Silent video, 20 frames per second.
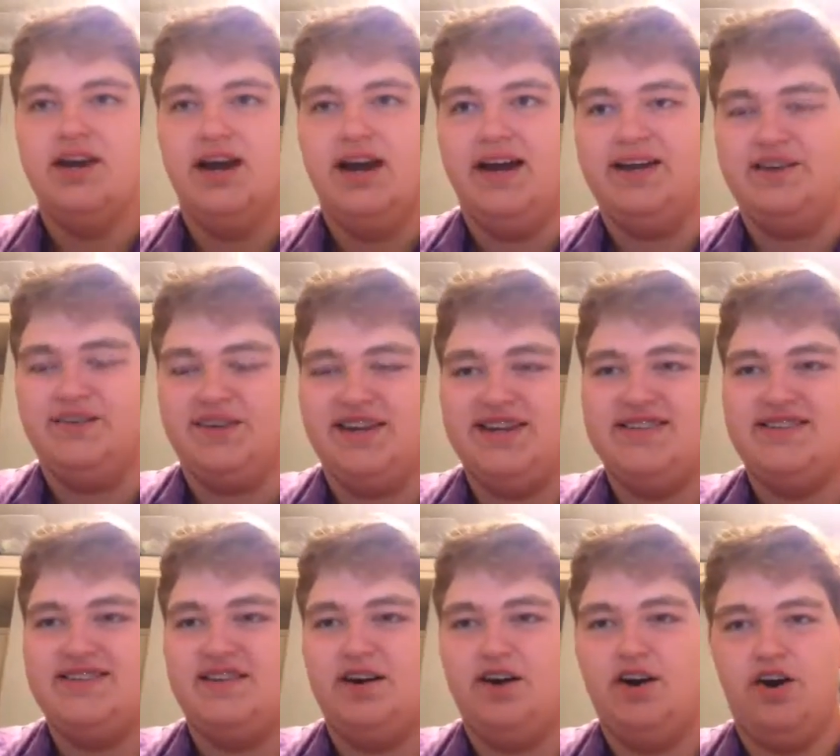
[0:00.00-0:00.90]

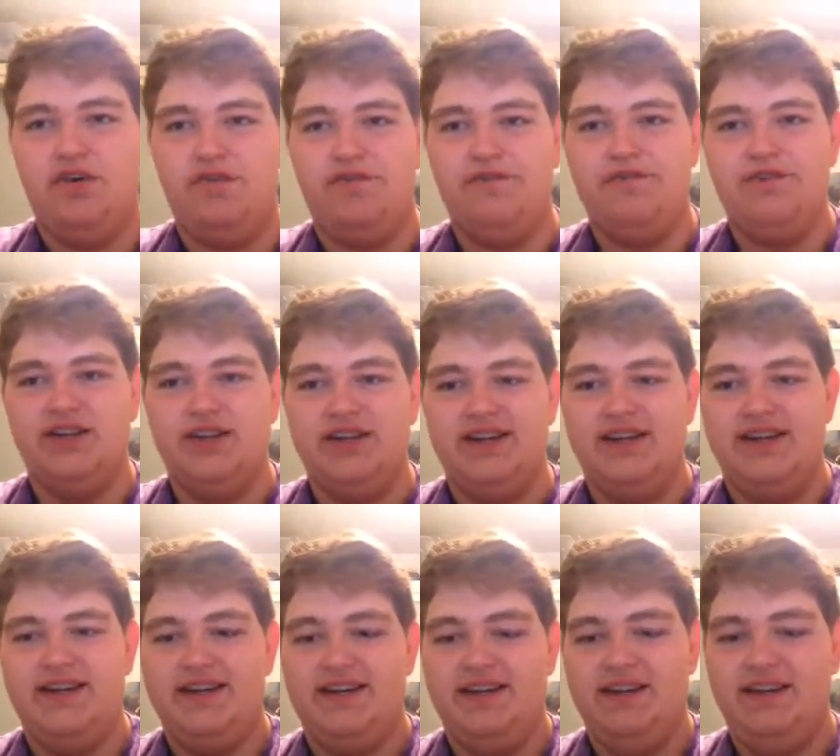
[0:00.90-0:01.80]
anyways,
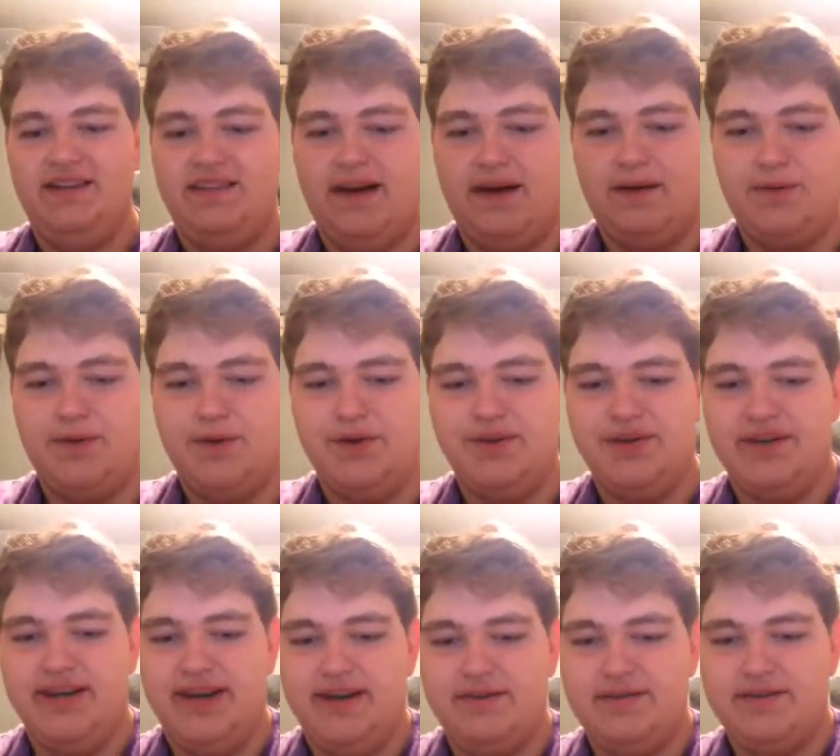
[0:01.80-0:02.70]
hopefully that will
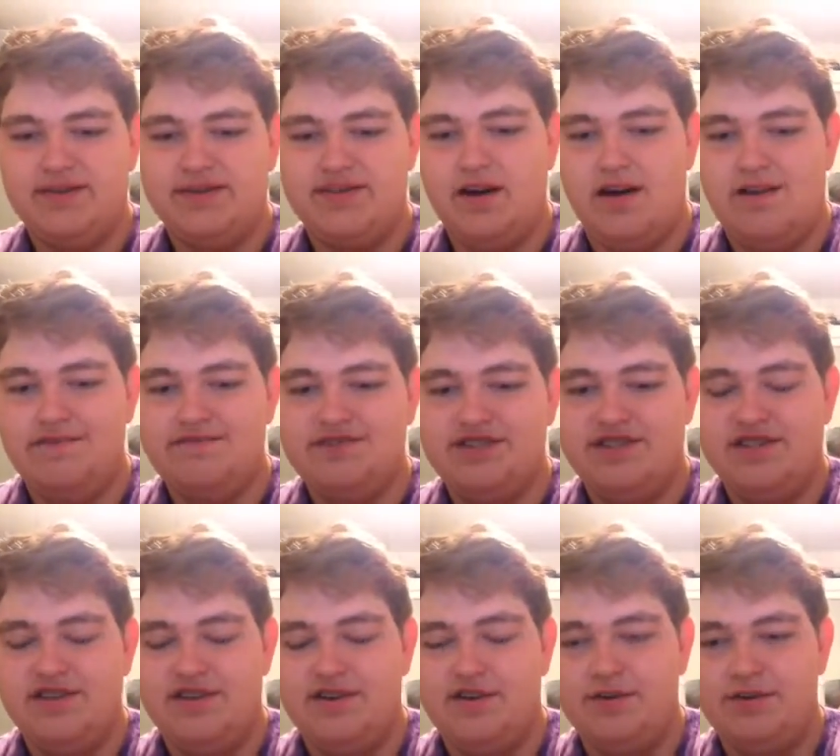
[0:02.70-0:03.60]
get resolved
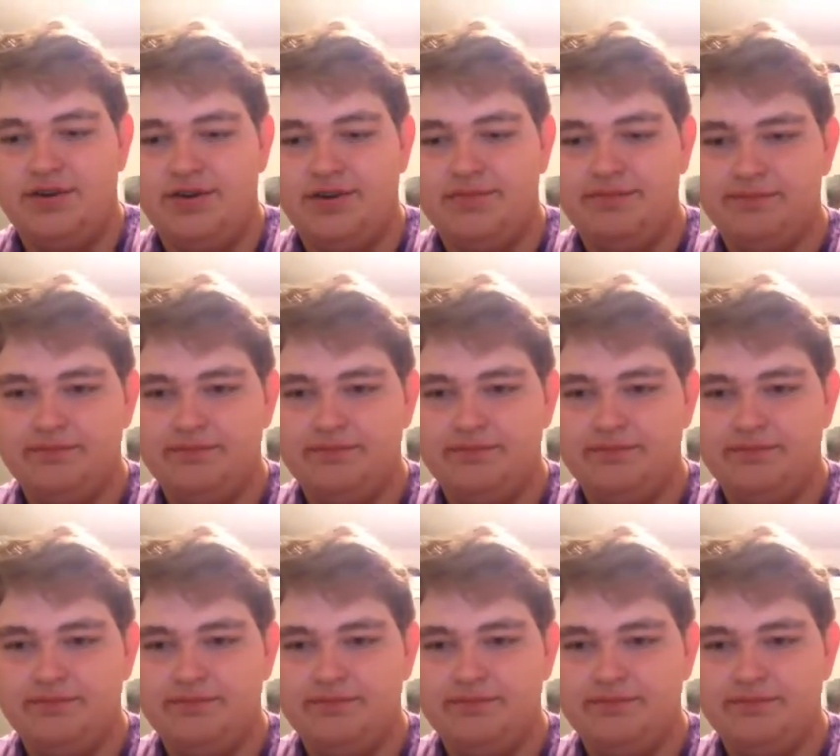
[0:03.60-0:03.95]
soon.